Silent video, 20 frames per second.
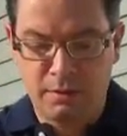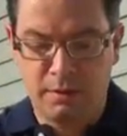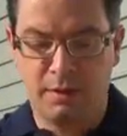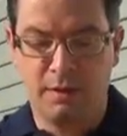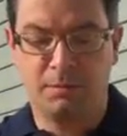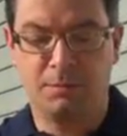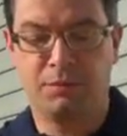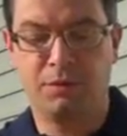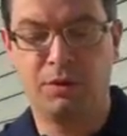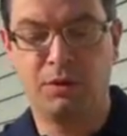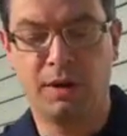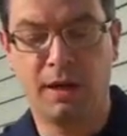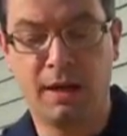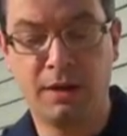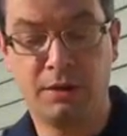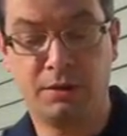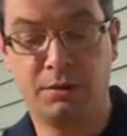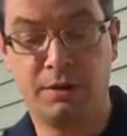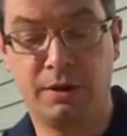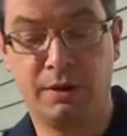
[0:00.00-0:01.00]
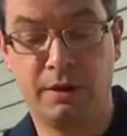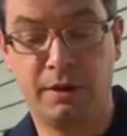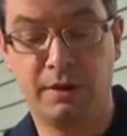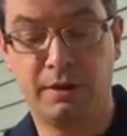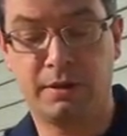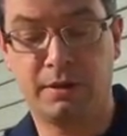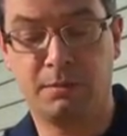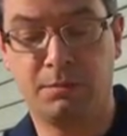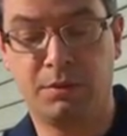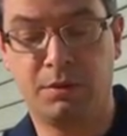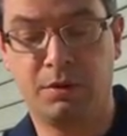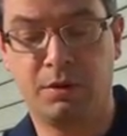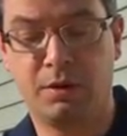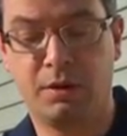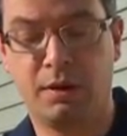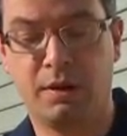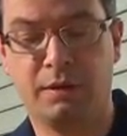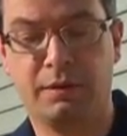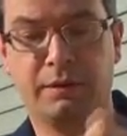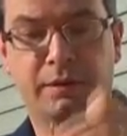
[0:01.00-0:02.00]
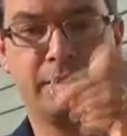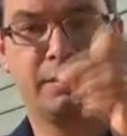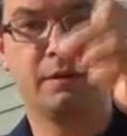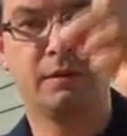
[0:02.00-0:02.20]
see, it broke. Actually, there it is. It broke off.